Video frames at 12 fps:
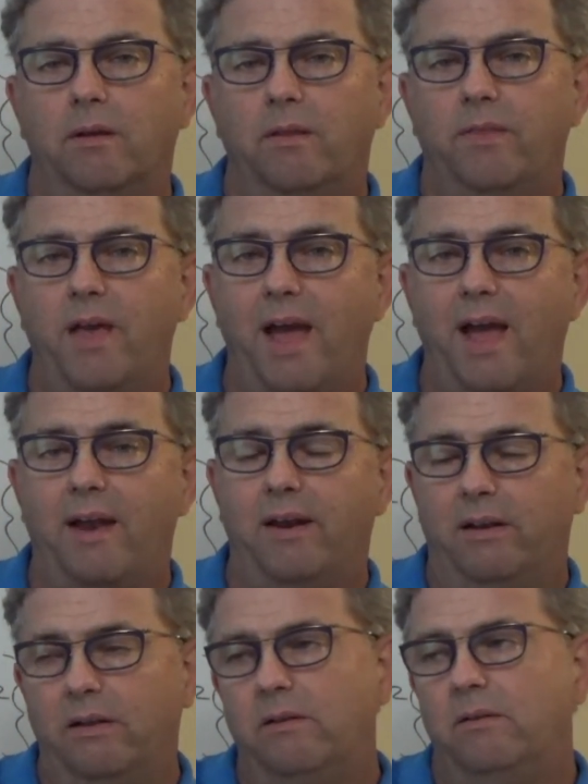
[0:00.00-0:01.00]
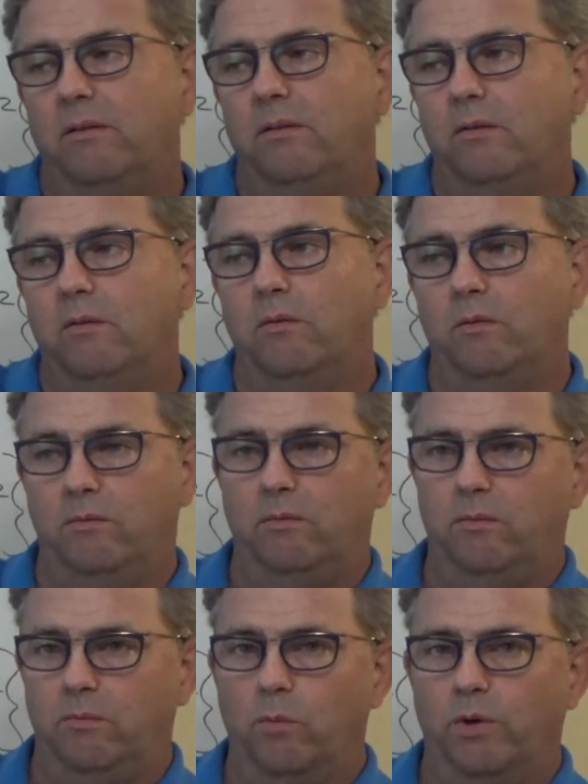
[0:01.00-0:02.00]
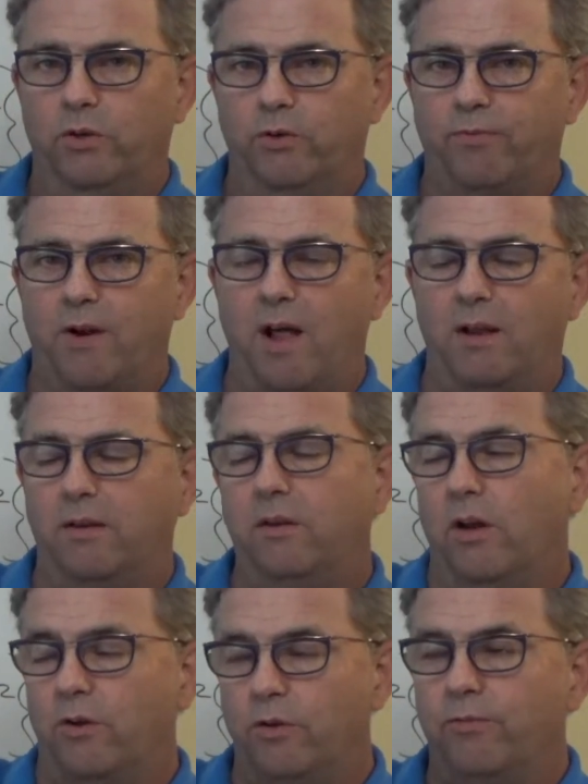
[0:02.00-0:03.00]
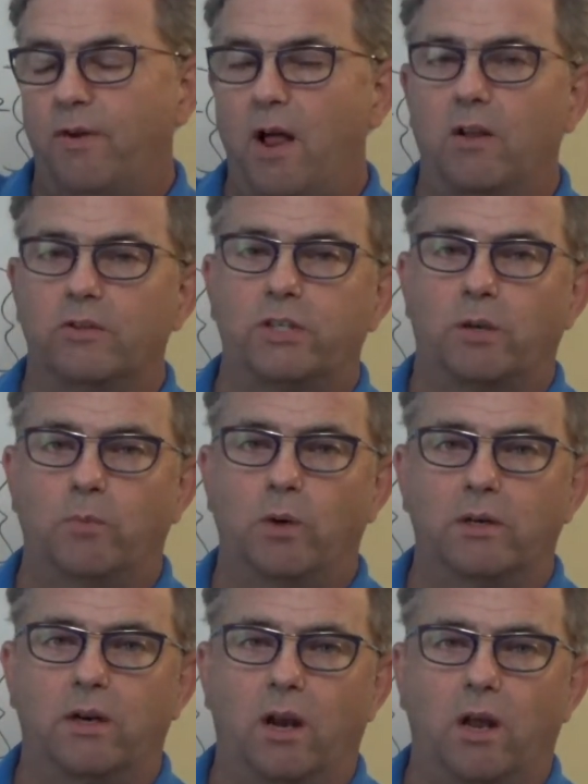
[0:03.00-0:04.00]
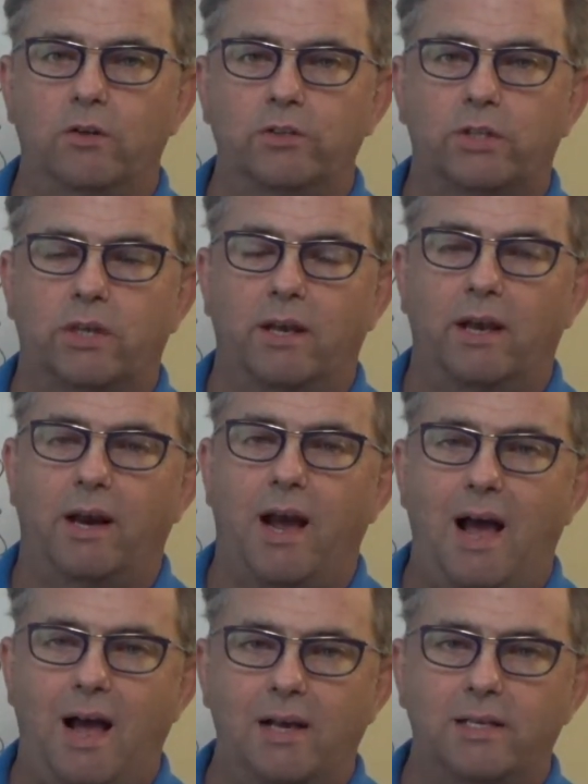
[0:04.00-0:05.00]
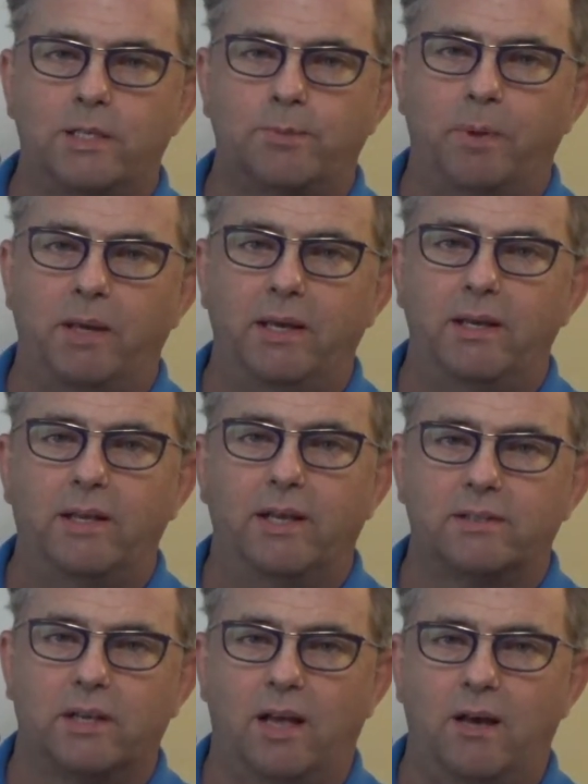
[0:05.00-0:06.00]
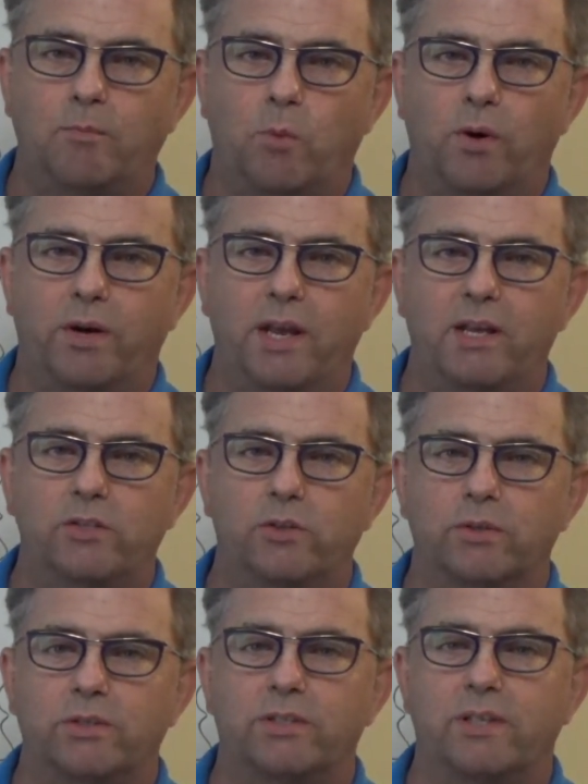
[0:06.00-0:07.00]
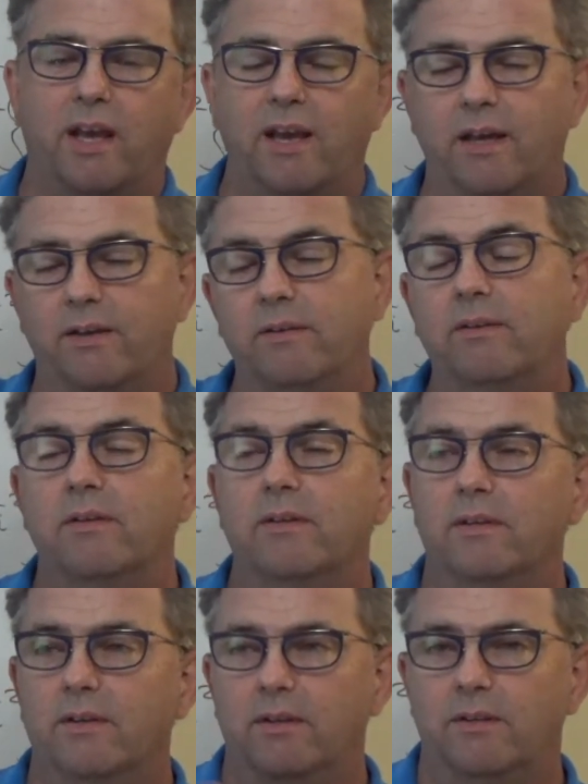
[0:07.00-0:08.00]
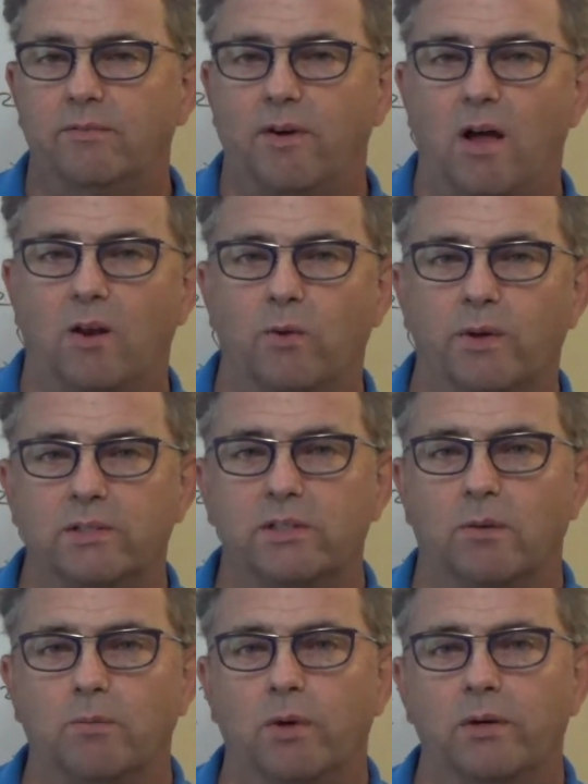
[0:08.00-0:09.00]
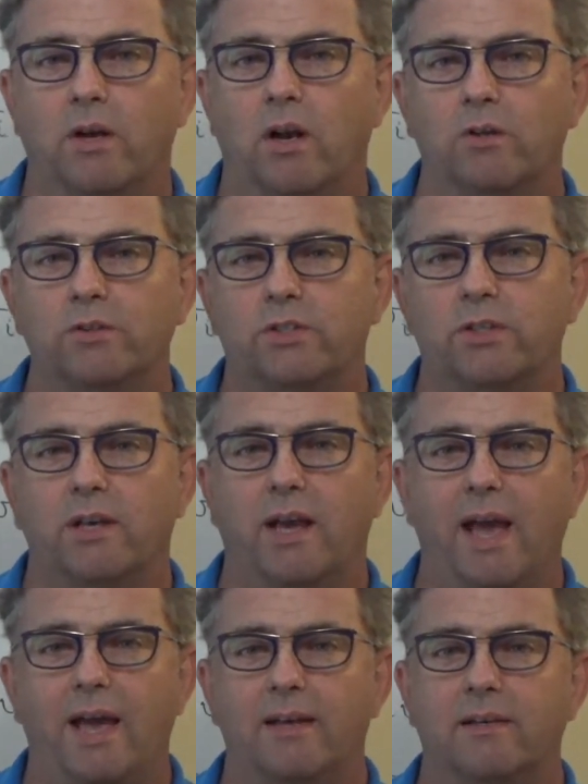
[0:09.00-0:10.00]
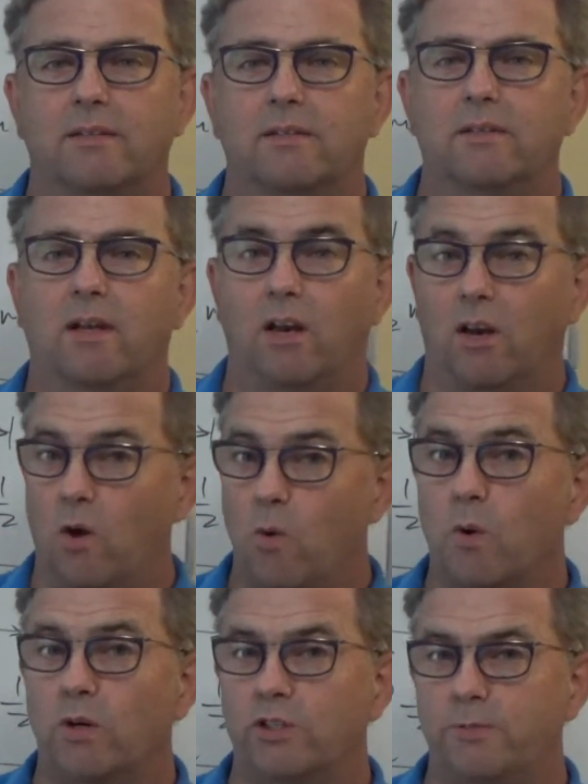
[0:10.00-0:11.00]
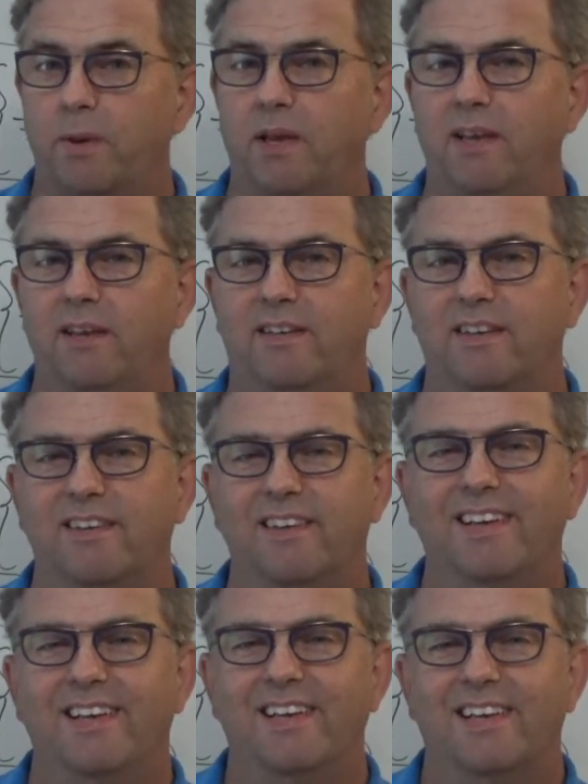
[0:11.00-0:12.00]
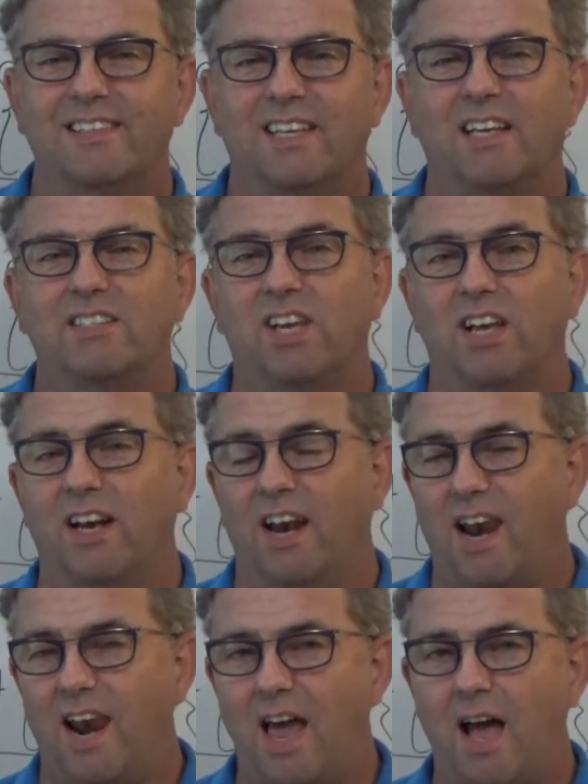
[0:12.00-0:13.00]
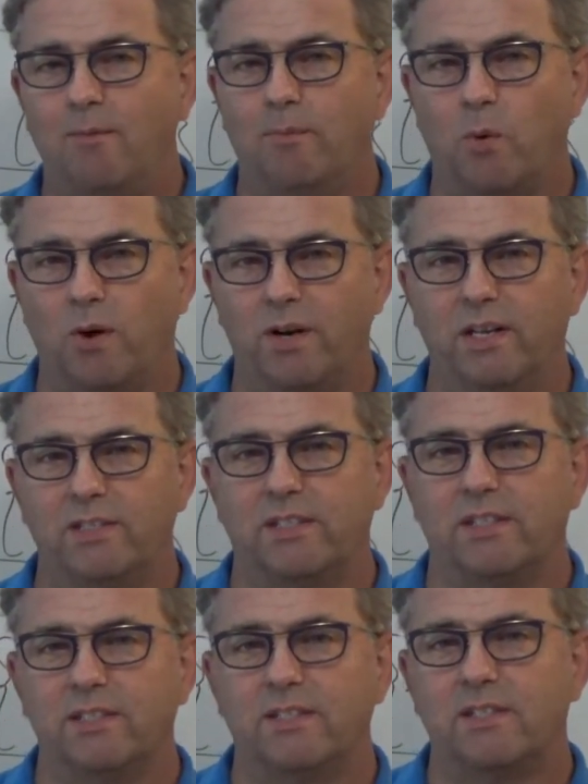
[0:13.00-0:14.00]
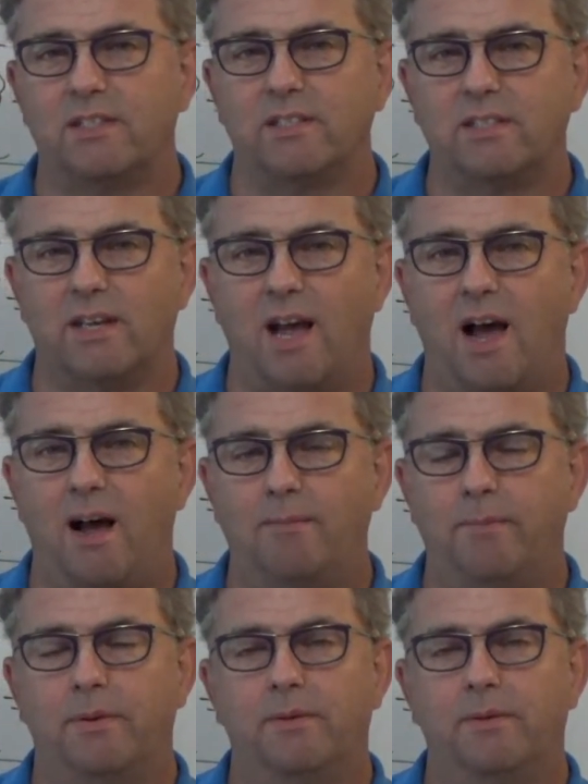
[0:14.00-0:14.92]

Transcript: that when you follow someone closely at a high speed, that's a lot more dangerous than following someone closely at a lower speed. Takes a lot more distance to stop.